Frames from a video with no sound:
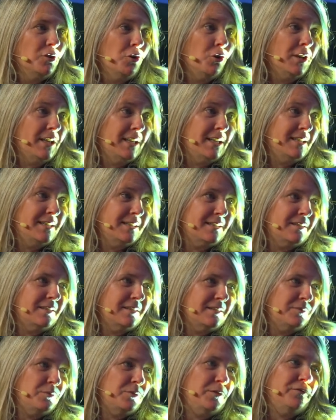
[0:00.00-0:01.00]
colleagues
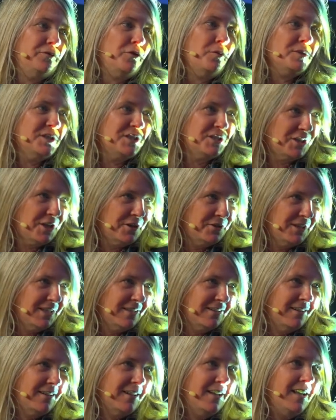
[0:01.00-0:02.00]
that were from Estonia.